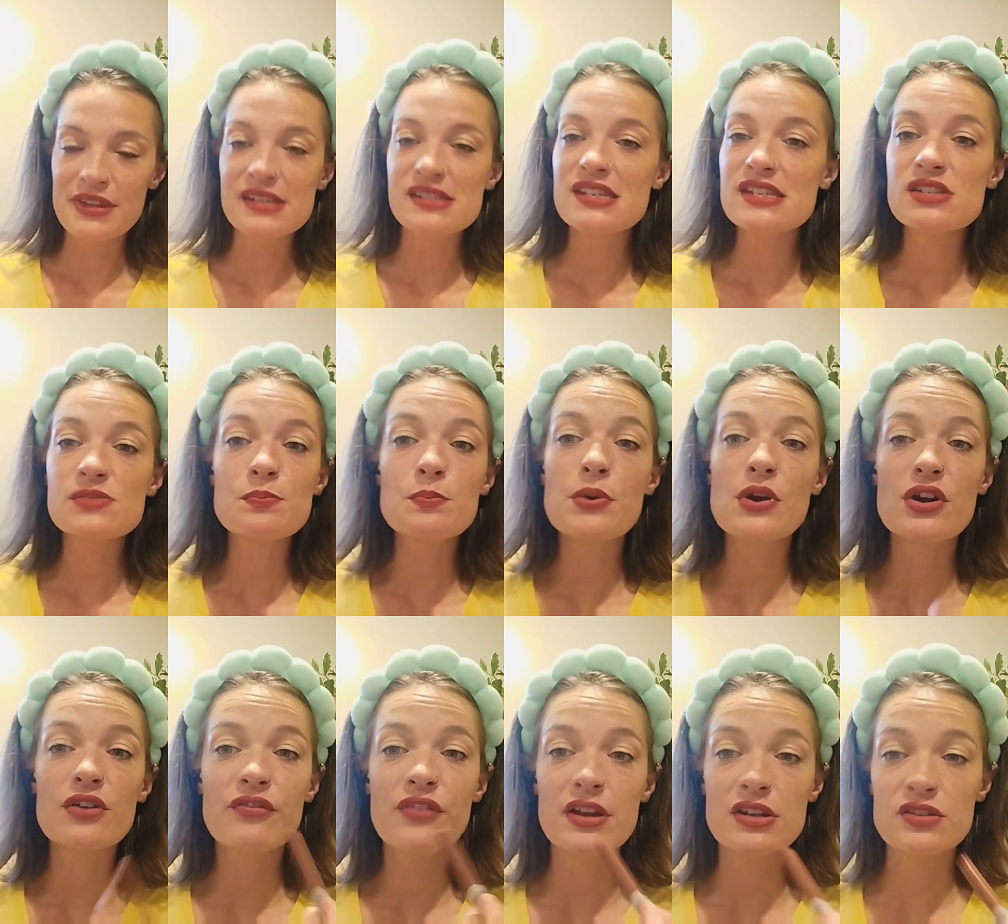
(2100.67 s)
This is
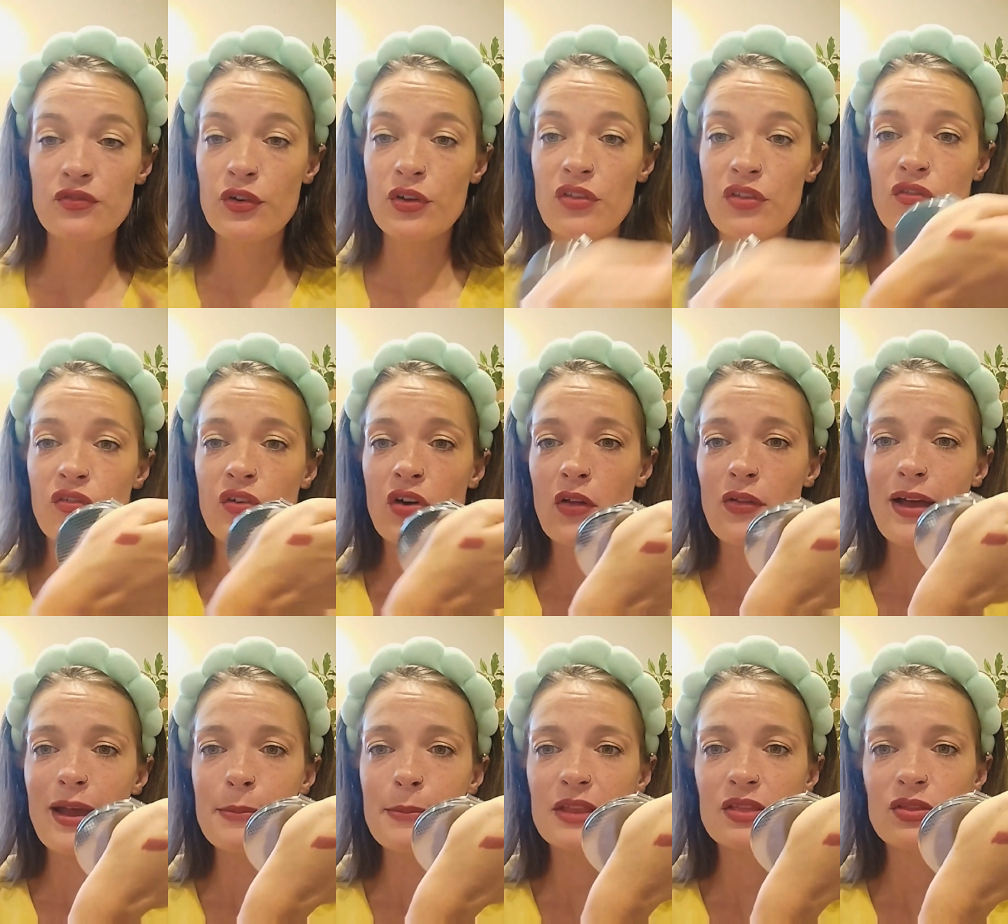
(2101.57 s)
perfect for the
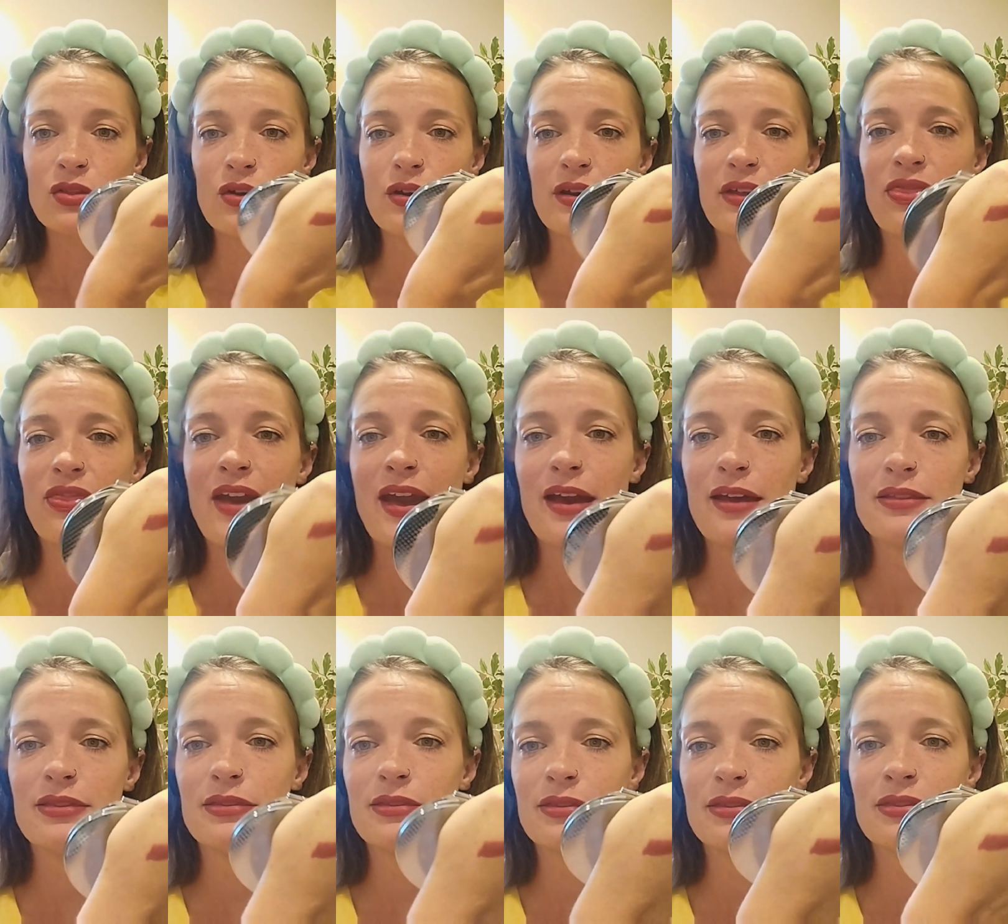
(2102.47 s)
fall. I mean, look at
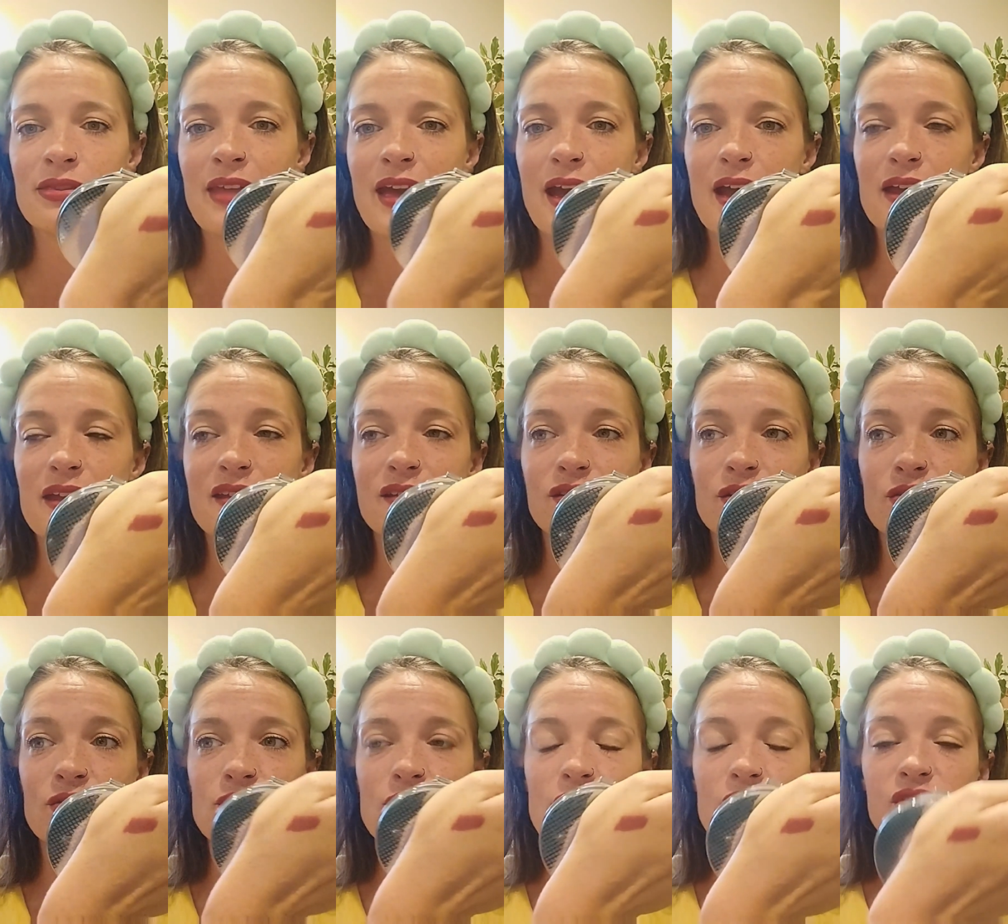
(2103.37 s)
that. That is
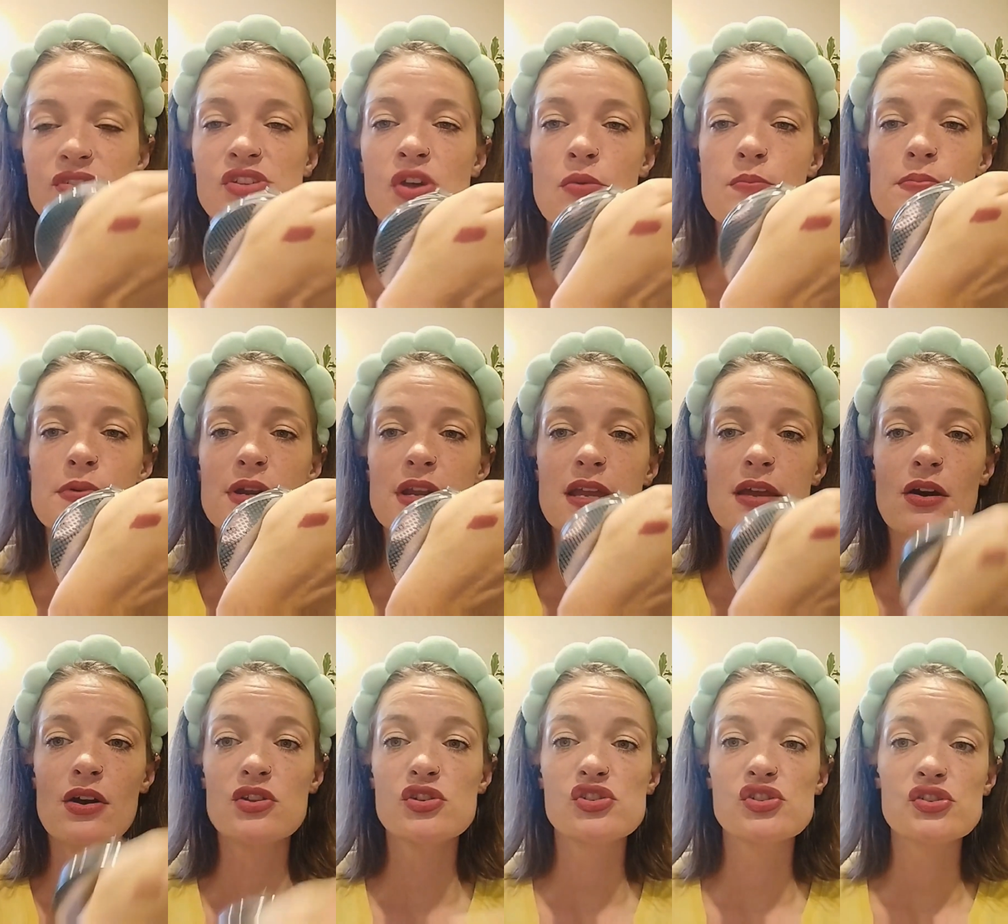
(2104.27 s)
going to look so
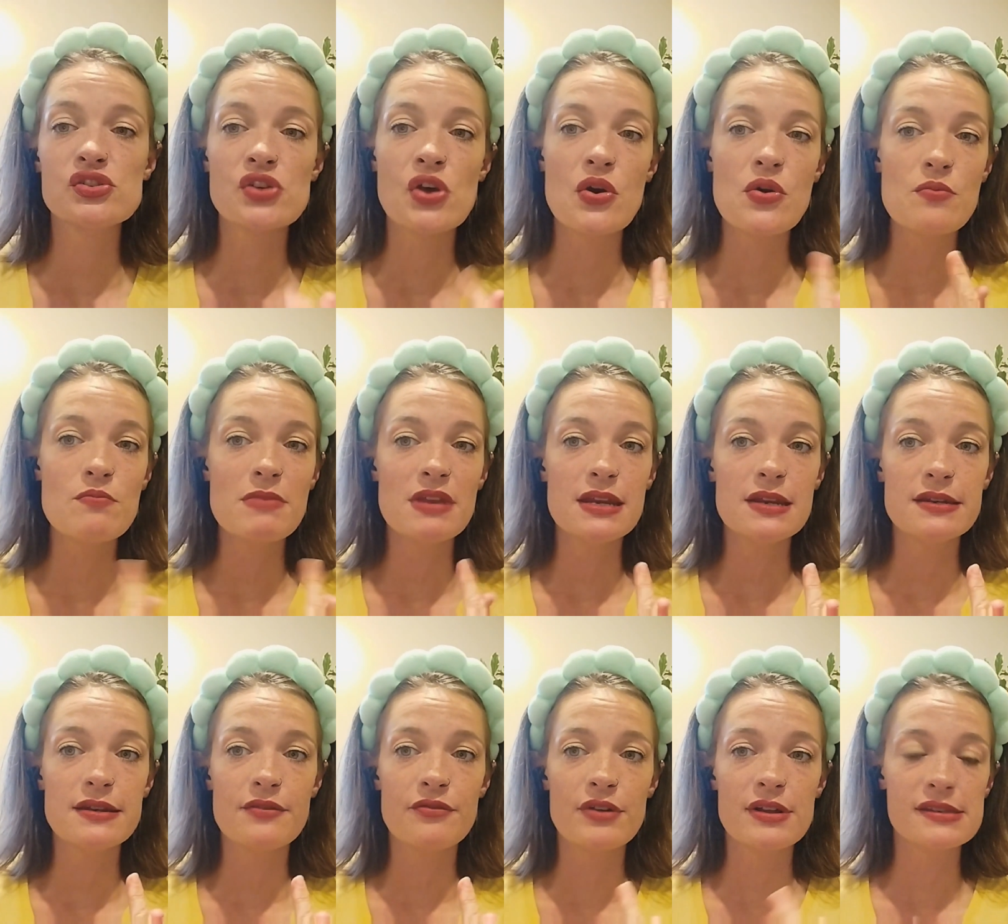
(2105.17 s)
pretty on so
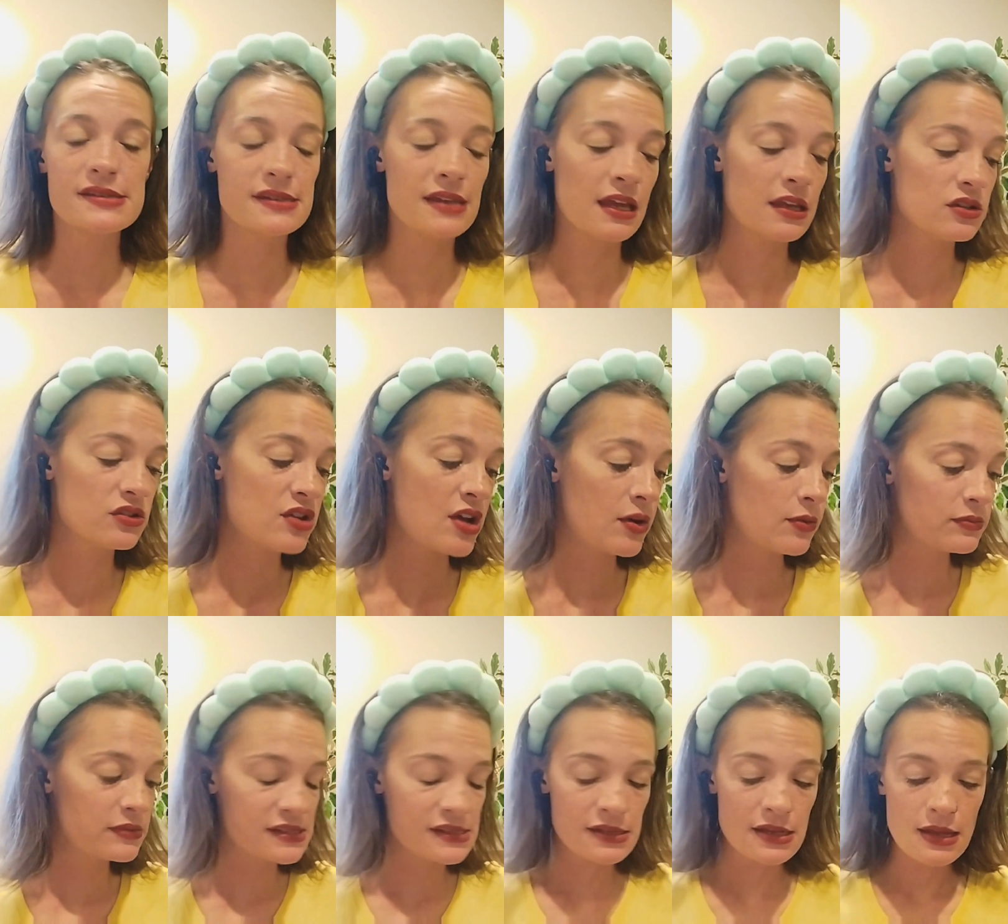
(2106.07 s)
many different skin
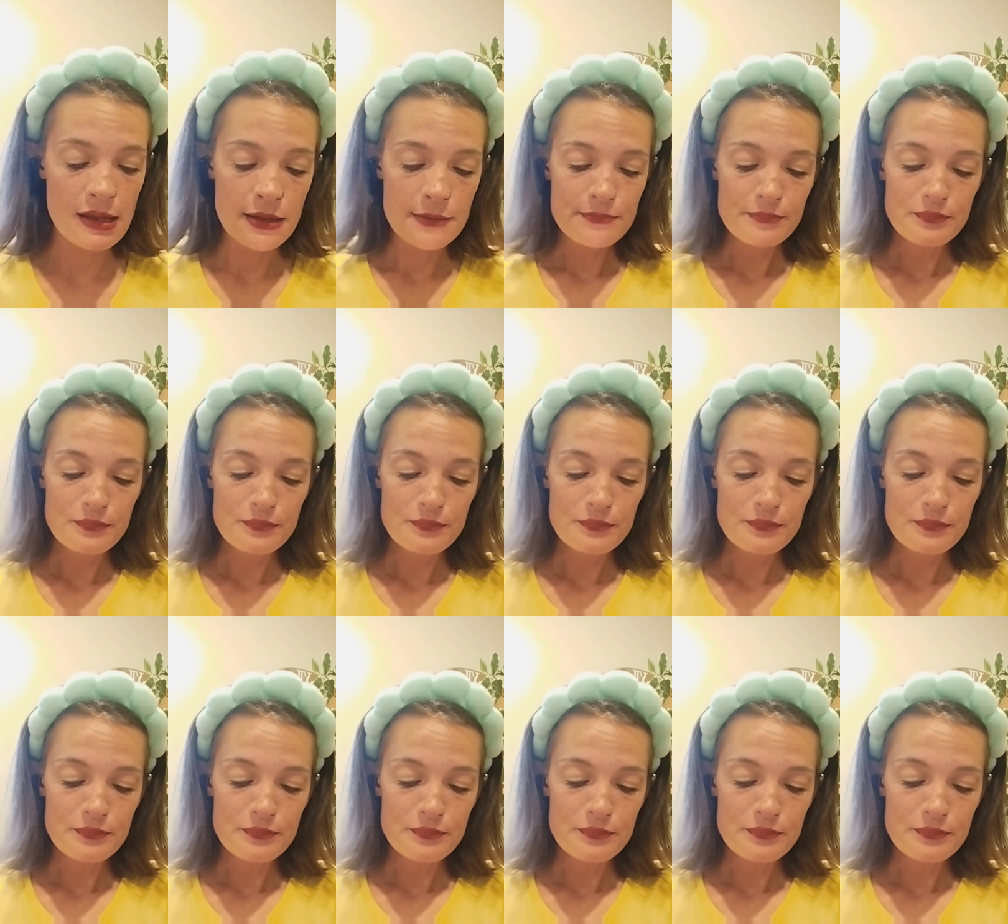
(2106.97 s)
tones.